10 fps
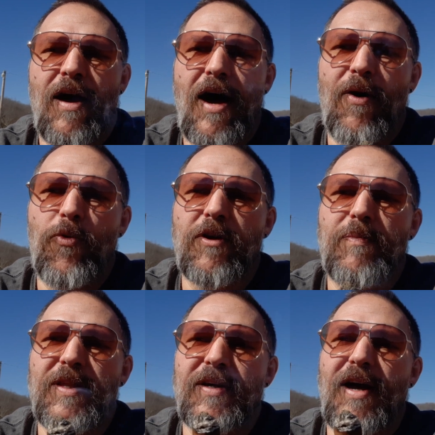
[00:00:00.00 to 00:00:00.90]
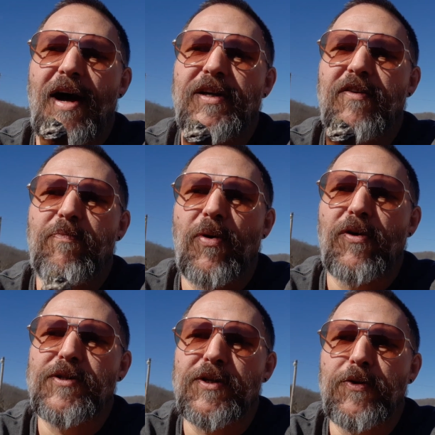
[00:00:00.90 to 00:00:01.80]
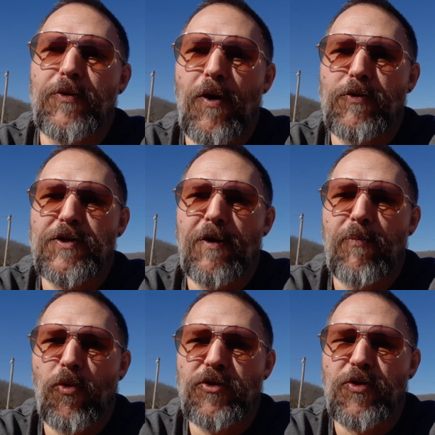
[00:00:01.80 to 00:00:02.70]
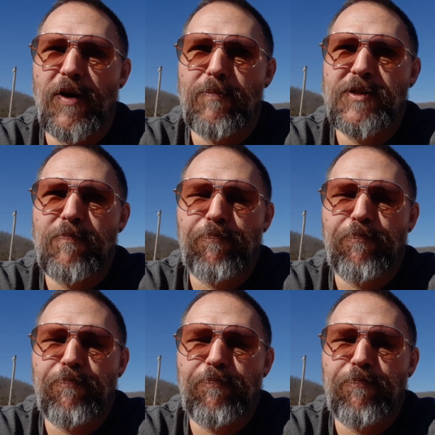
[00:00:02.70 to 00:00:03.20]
I want to be the kind of person who goes on more trips.